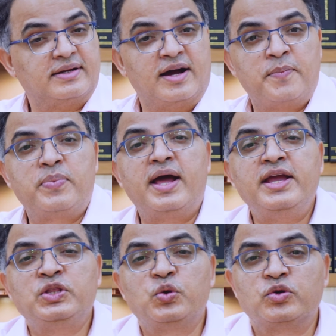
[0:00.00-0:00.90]

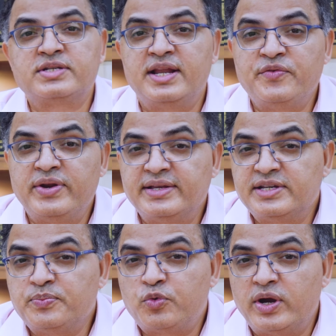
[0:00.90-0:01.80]
apply those
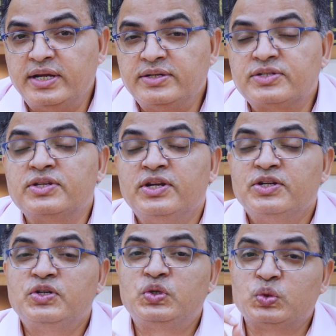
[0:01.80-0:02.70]
leveraging points
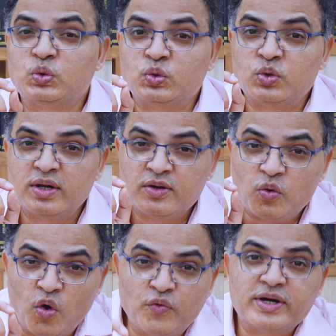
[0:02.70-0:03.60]
to
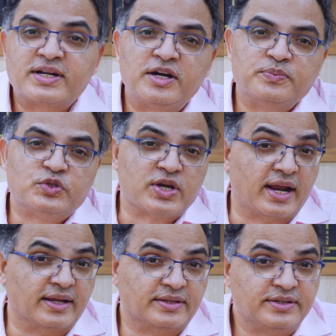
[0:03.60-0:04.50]
overcome
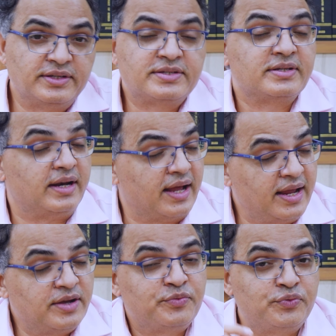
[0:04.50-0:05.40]
challenges.
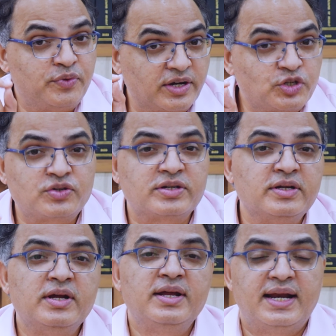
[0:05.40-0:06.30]
Like first
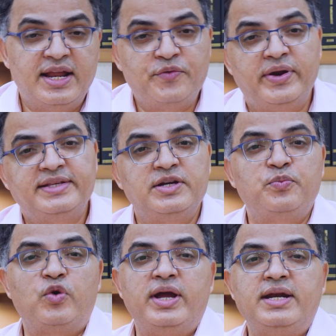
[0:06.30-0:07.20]
leveraging
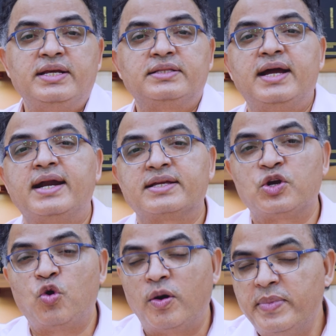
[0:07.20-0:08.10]
point is that the
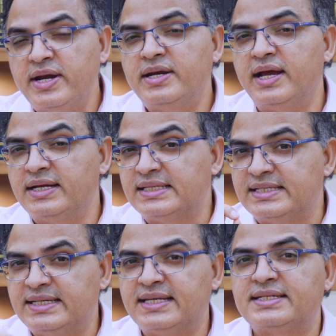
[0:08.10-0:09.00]
government has
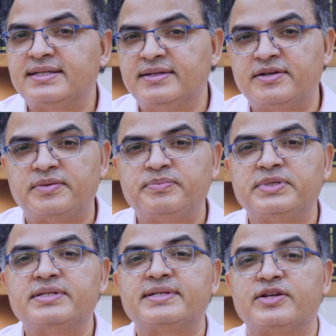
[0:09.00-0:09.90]
GST
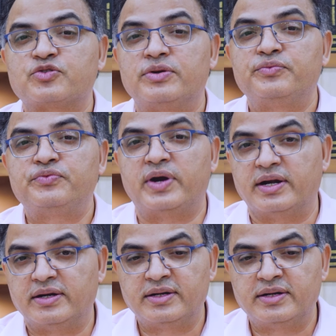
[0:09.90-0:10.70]
compensation fund.